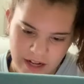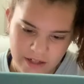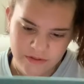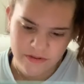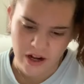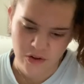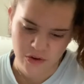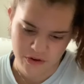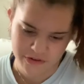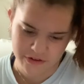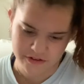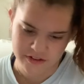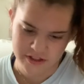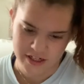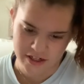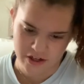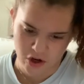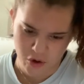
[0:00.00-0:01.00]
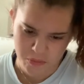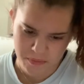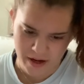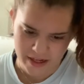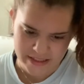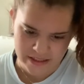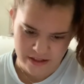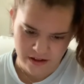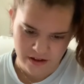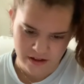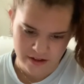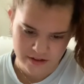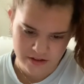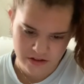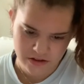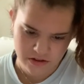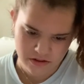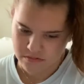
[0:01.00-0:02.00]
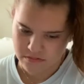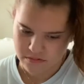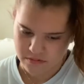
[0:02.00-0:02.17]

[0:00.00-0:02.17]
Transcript: I do not look 13. Oh my gosh.